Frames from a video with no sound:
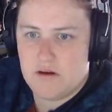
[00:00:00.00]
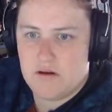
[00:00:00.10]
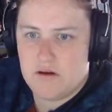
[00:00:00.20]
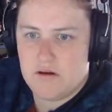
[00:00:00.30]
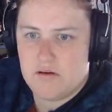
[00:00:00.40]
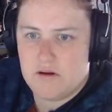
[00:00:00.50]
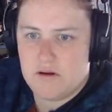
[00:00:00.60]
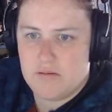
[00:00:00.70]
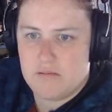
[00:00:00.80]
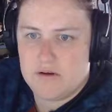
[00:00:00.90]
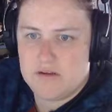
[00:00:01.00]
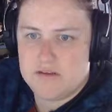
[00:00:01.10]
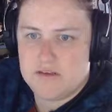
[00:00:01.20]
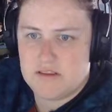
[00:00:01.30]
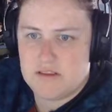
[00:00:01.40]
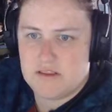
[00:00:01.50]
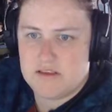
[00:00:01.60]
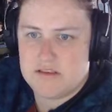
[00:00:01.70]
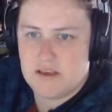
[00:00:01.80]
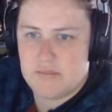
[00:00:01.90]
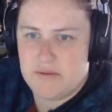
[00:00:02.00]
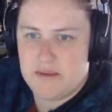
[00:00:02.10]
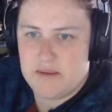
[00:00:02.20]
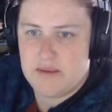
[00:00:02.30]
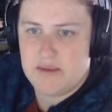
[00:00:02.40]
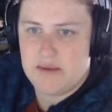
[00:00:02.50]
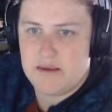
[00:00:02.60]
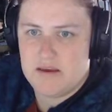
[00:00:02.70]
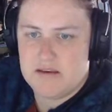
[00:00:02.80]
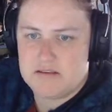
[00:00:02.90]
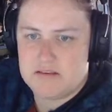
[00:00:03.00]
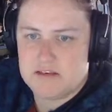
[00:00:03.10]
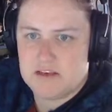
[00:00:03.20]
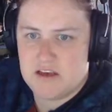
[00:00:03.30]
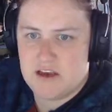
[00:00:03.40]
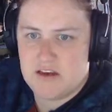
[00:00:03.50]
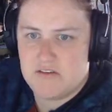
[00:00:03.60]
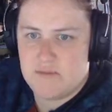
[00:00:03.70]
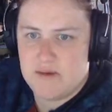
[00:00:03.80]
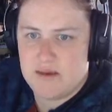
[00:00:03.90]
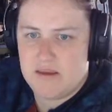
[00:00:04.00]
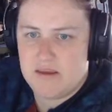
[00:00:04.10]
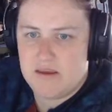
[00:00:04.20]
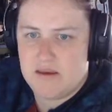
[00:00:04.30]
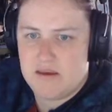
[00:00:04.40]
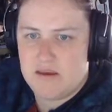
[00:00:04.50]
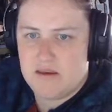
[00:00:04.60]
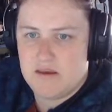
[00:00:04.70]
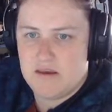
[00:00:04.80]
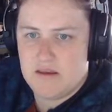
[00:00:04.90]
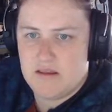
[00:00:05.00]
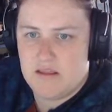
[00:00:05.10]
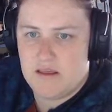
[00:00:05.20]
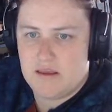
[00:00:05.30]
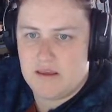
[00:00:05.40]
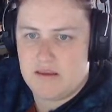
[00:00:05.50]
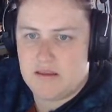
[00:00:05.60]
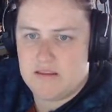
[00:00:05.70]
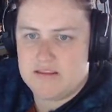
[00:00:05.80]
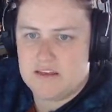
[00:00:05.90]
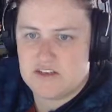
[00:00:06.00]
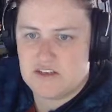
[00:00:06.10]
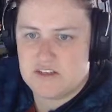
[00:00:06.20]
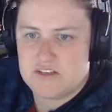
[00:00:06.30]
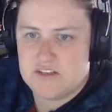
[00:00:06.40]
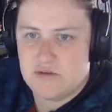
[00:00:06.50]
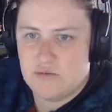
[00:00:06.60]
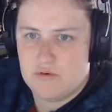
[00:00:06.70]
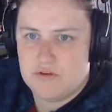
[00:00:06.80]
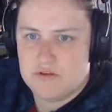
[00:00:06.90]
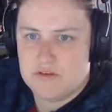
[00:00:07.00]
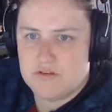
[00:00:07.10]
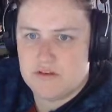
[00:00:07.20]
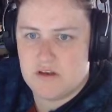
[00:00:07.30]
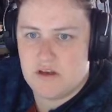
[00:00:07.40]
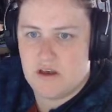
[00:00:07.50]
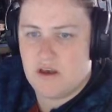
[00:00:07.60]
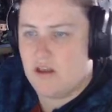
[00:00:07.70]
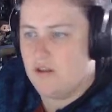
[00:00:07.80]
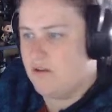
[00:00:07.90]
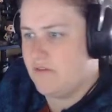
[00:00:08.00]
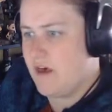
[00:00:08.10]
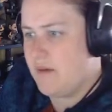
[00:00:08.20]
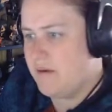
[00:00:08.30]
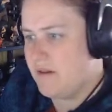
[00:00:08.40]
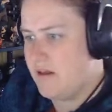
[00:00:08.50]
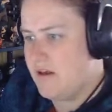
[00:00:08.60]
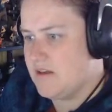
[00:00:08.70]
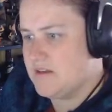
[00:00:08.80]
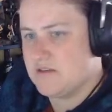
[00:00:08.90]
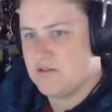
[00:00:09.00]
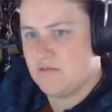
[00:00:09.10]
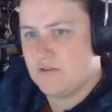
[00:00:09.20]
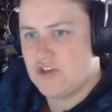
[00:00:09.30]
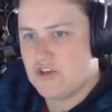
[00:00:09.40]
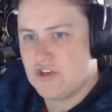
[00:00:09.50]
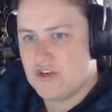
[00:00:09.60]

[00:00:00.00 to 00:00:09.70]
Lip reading: Alright, I'm gonna stick this up here because this can kind of be like this section of the city was a lot of the upper class rich